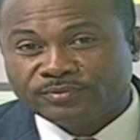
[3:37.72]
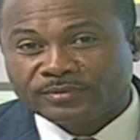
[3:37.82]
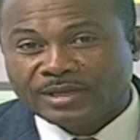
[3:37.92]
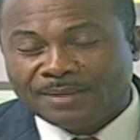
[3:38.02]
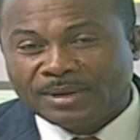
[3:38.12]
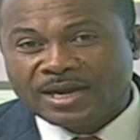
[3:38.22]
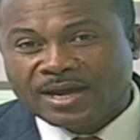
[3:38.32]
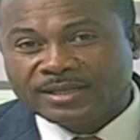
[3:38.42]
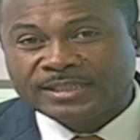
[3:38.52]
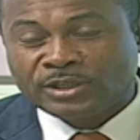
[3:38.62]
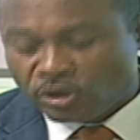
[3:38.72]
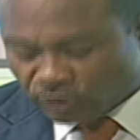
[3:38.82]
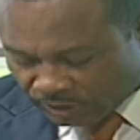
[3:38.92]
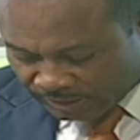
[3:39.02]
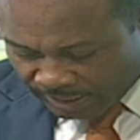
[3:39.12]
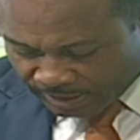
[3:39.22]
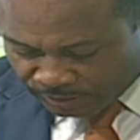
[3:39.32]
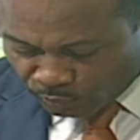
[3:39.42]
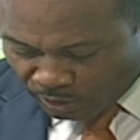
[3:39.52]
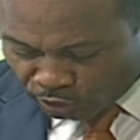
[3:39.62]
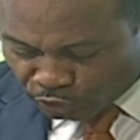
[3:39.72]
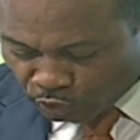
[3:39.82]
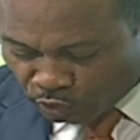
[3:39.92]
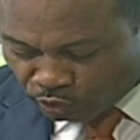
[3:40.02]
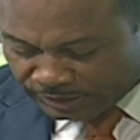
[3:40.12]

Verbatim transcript: Among others, he also said we're going to